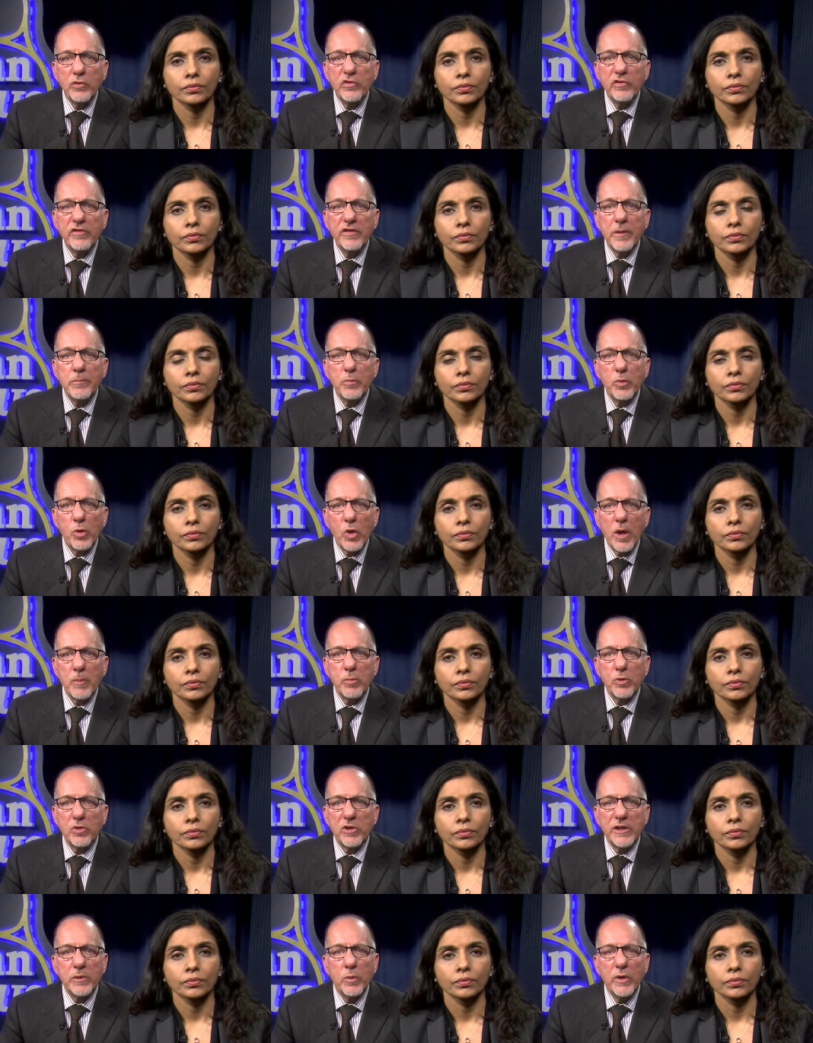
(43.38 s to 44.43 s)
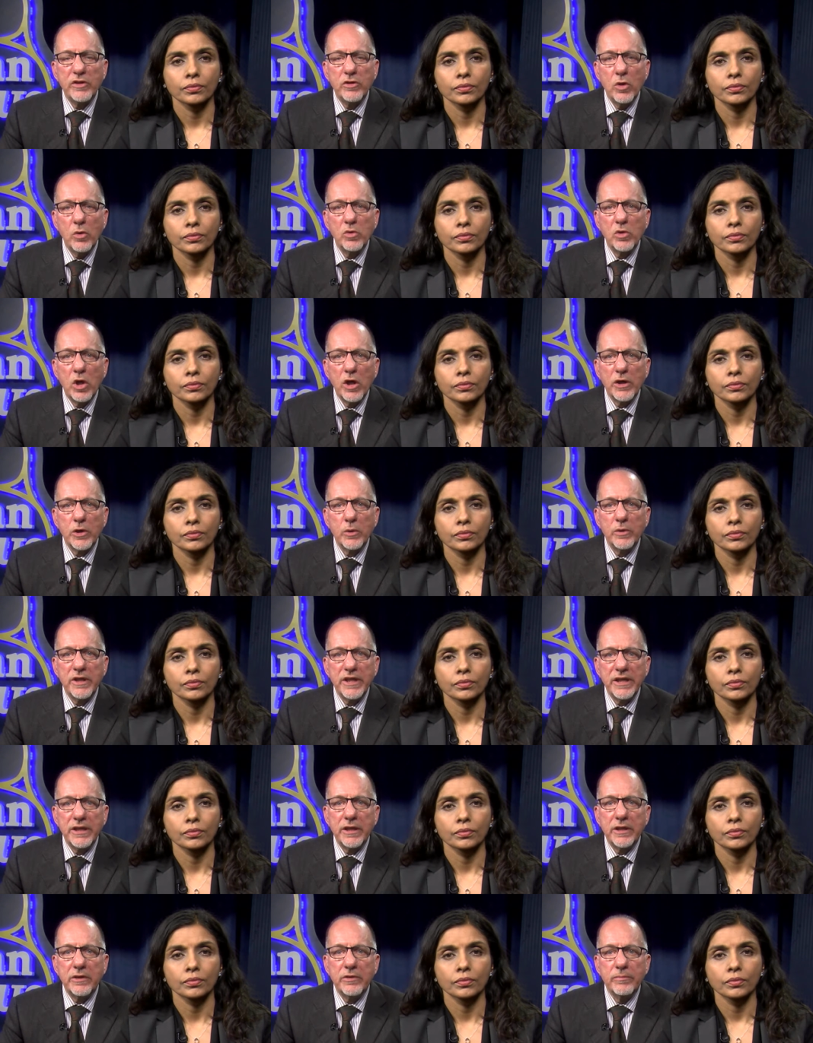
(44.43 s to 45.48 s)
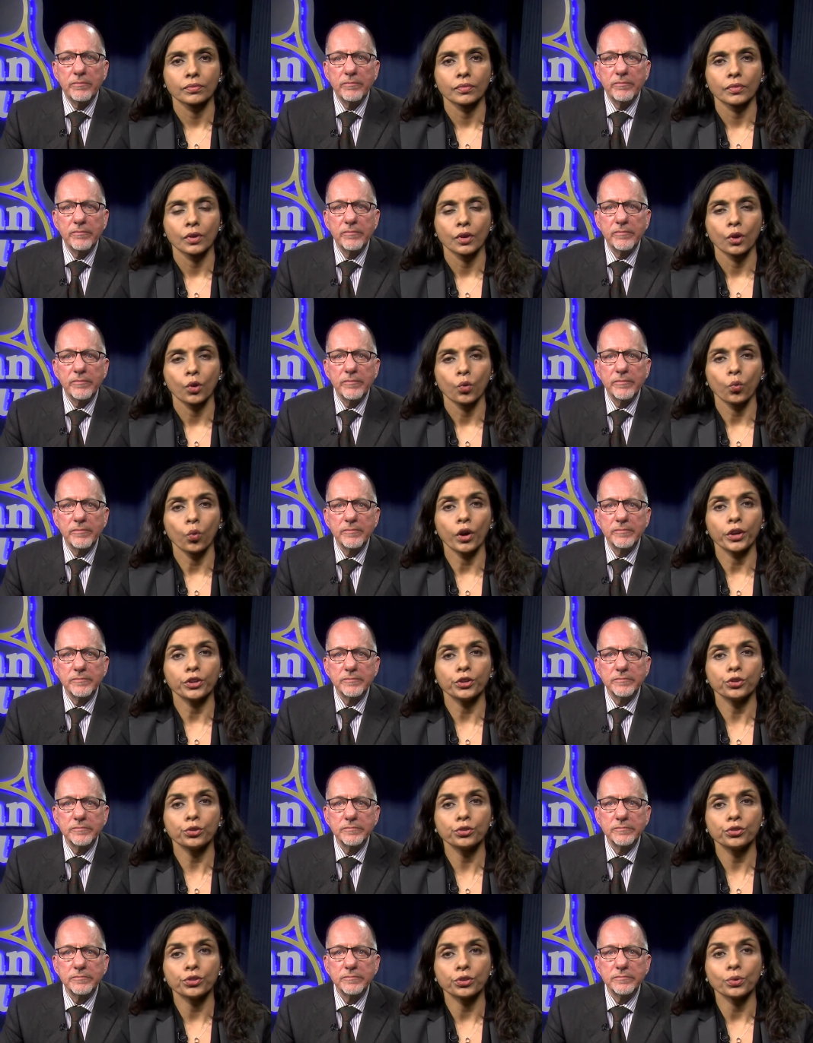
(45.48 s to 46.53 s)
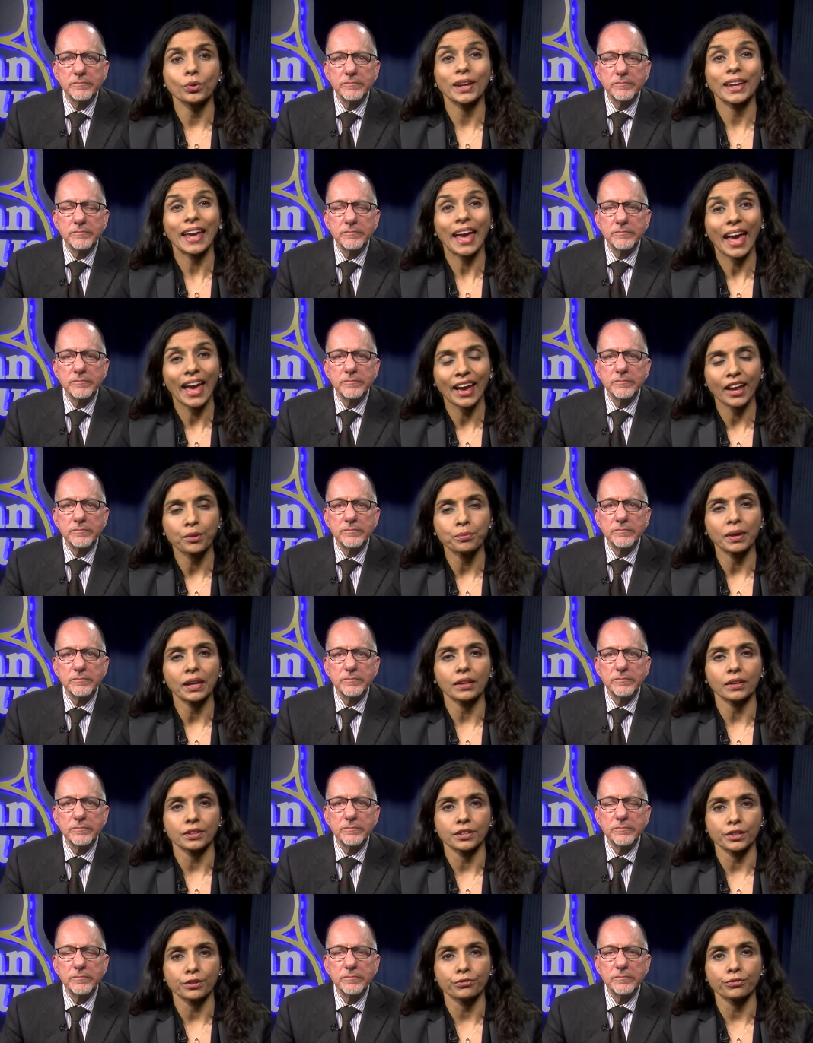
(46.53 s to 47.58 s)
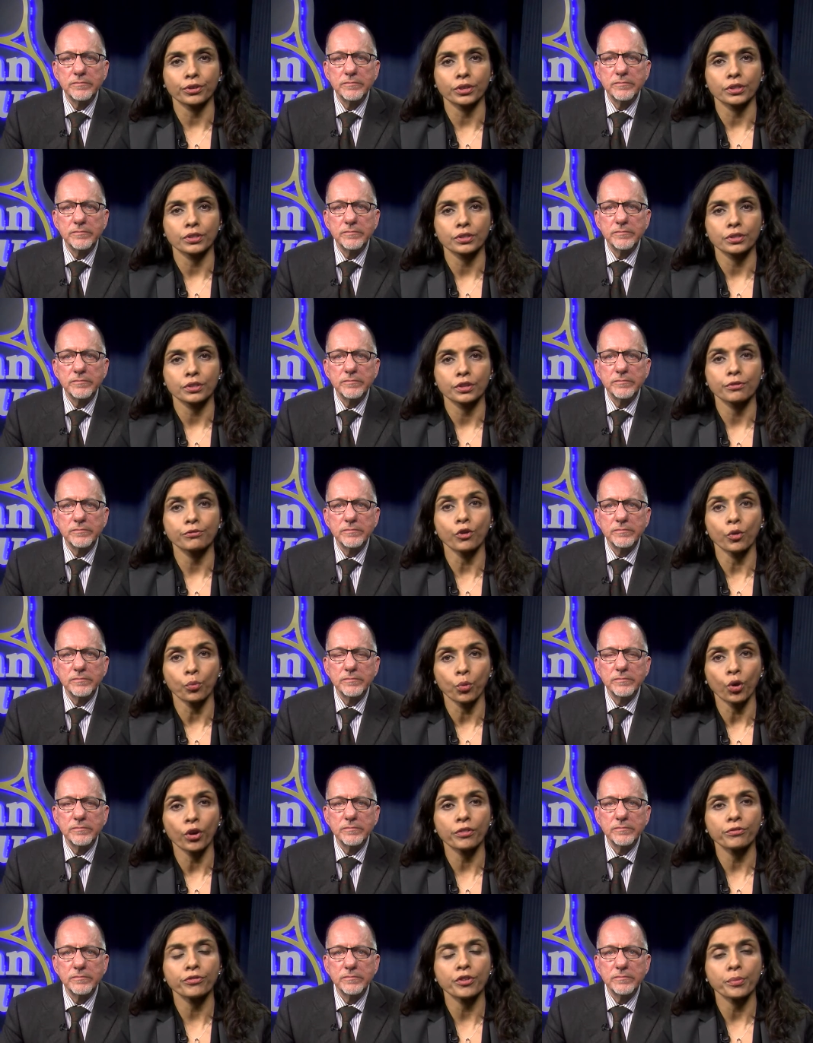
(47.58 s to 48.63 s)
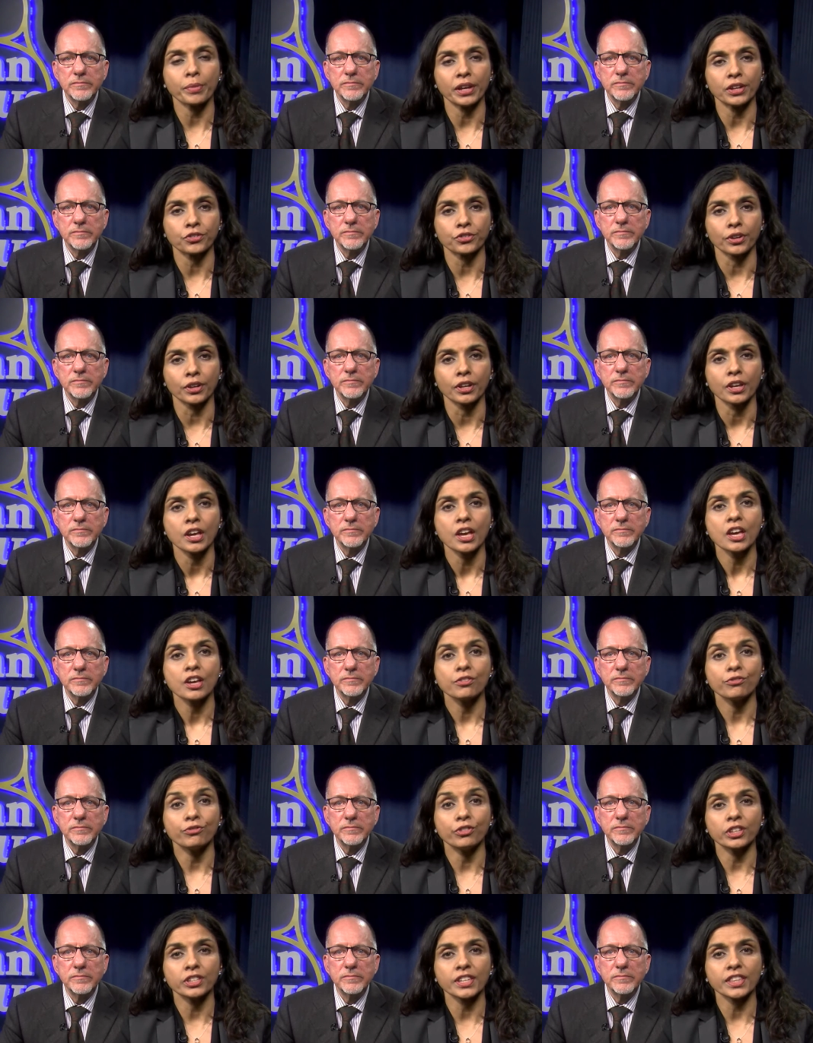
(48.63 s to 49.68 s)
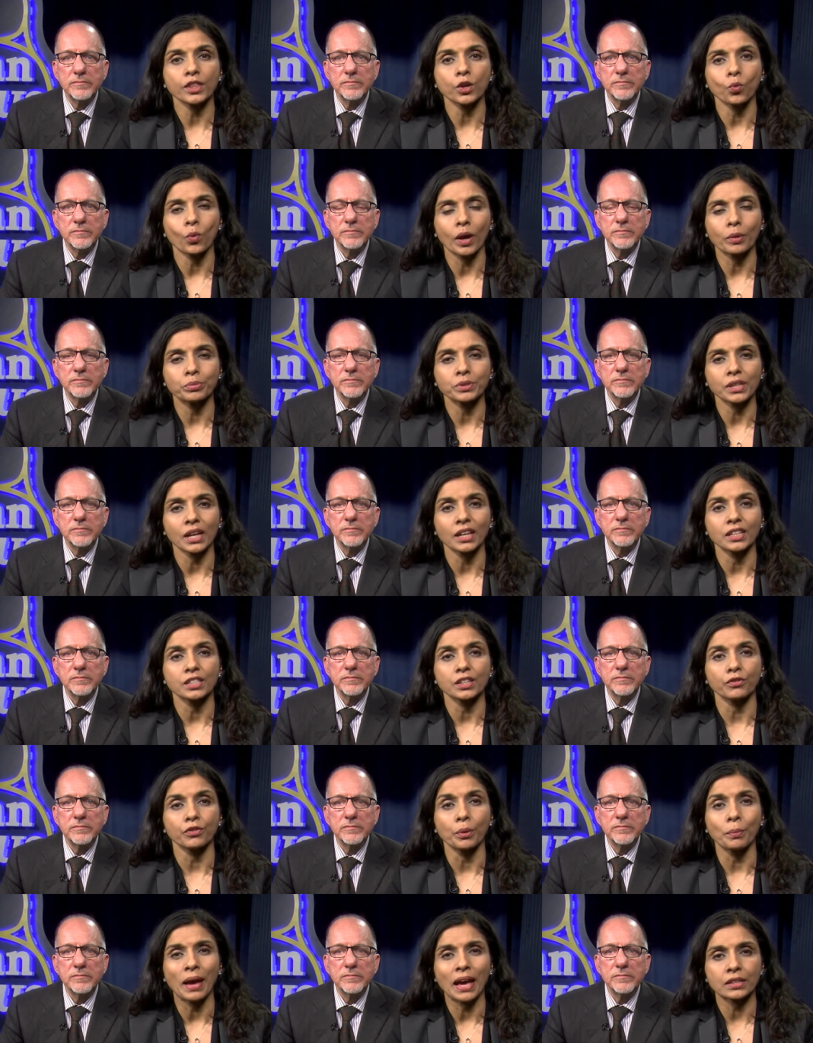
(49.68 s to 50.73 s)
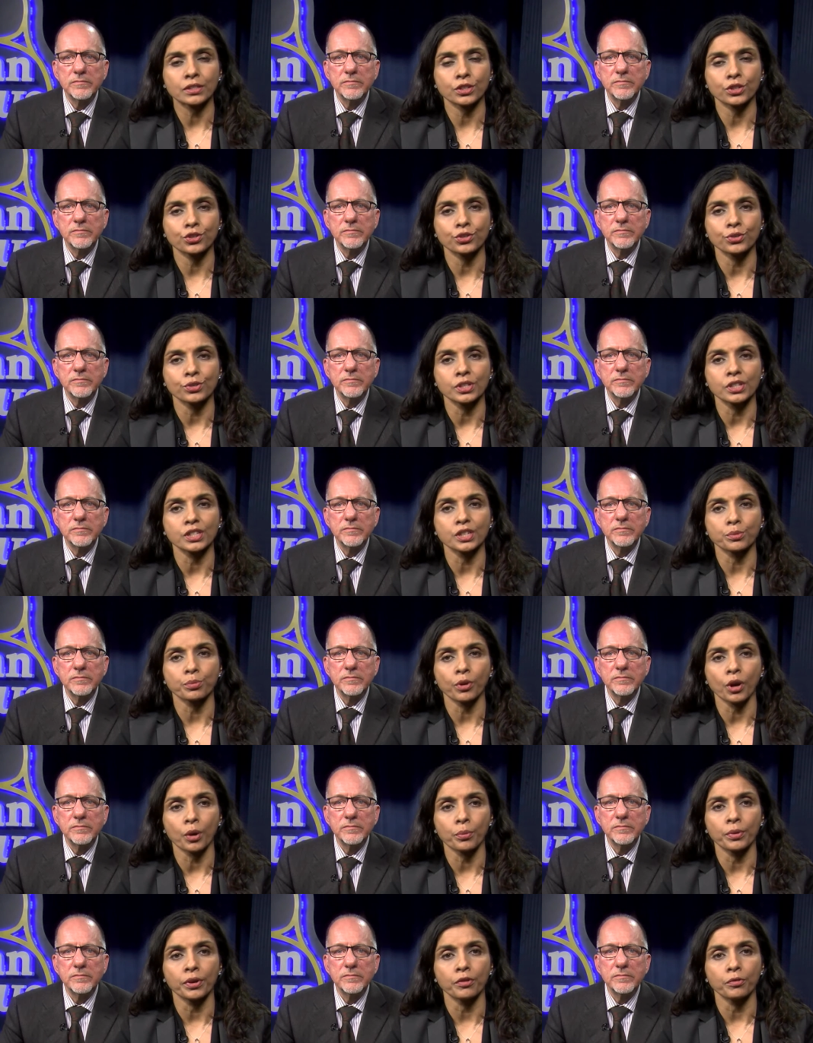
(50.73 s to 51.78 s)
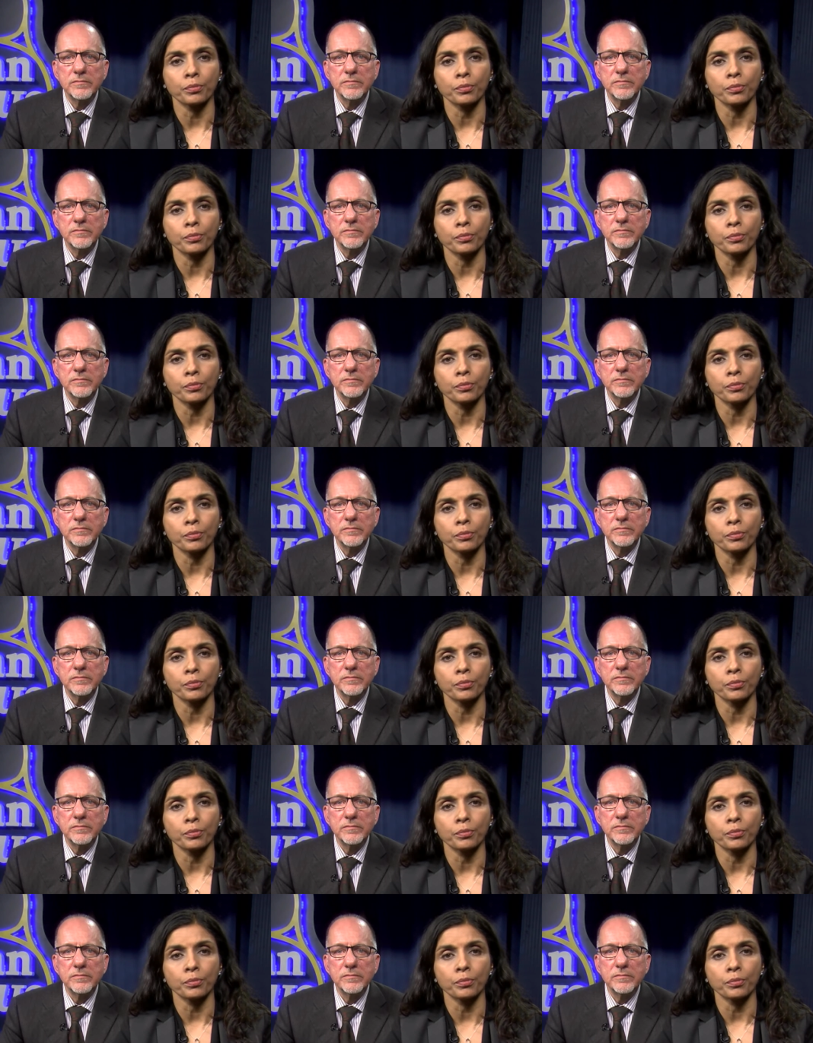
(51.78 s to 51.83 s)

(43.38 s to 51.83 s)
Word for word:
Speaker 1: of them properly when no longer needed.
Speaker 2: What you do can make a difference. For more information, visit the websites of the Massachusetts Department of